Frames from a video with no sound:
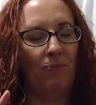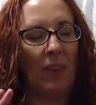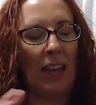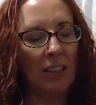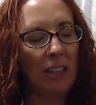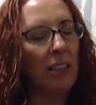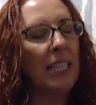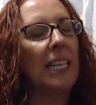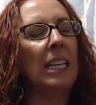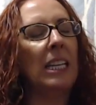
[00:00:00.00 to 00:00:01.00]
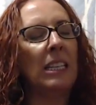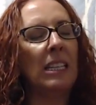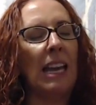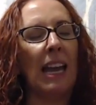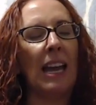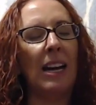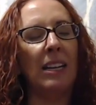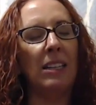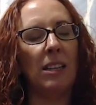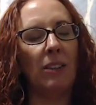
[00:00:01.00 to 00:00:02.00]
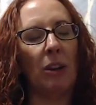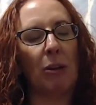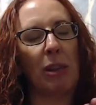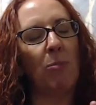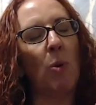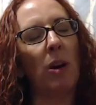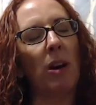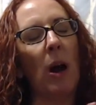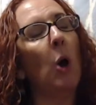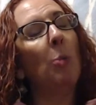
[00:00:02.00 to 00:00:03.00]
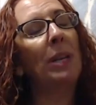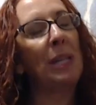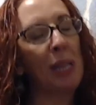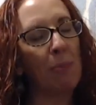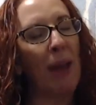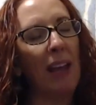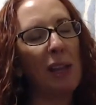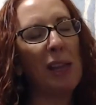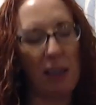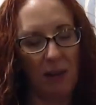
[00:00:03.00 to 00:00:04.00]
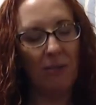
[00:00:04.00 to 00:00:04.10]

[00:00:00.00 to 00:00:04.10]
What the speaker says: and clean and there's more open space